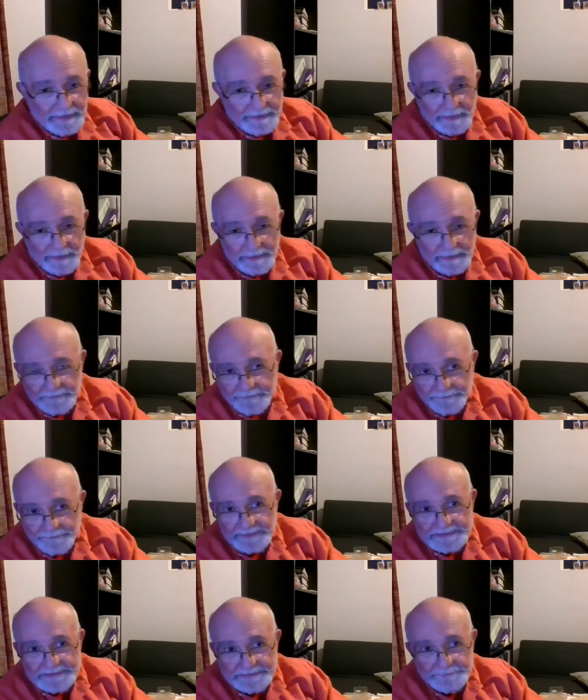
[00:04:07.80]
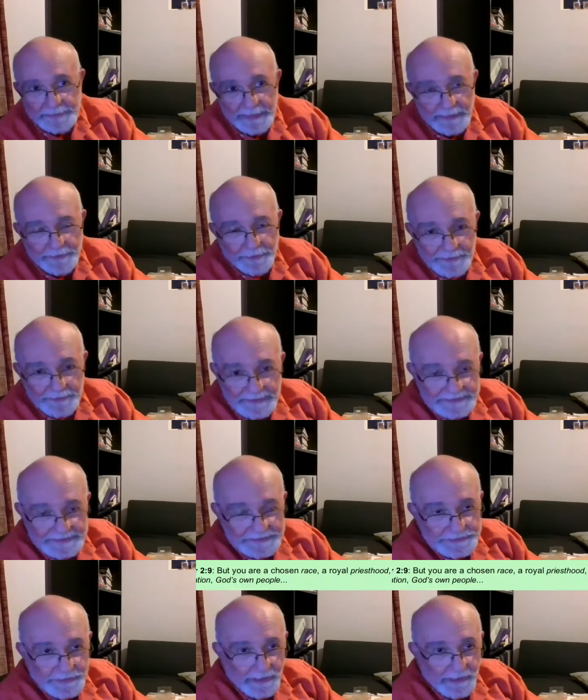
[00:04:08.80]
in 1 Peter,
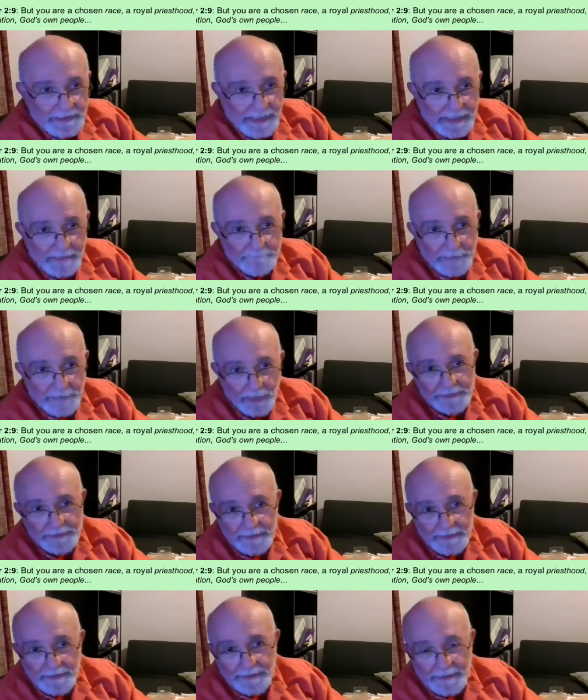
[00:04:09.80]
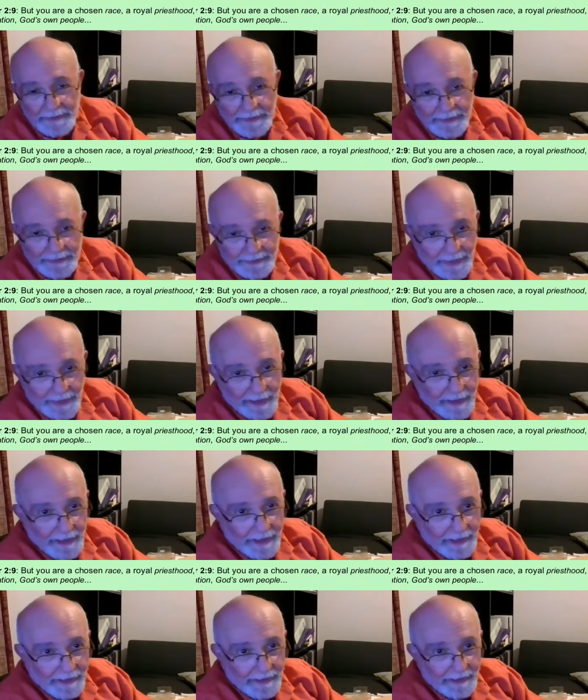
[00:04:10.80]
he's talking about
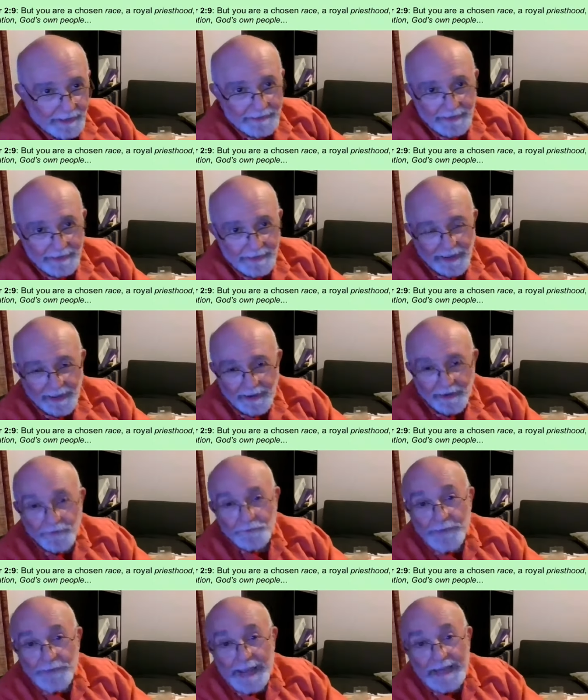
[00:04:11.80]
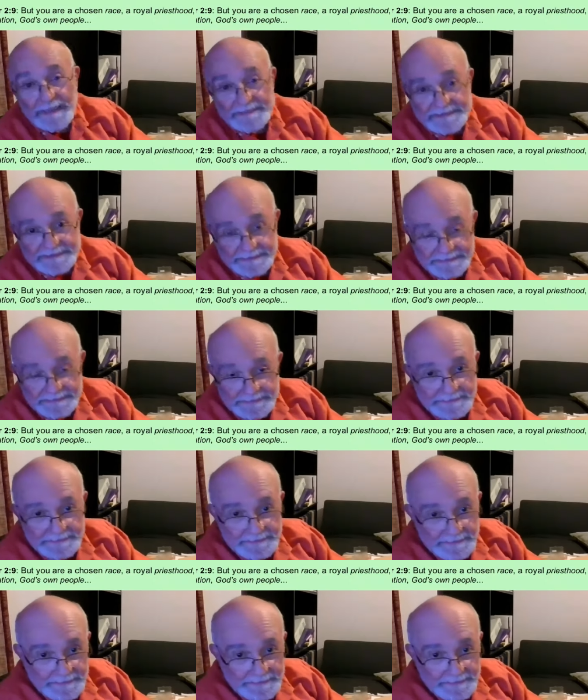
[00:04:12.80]
a race,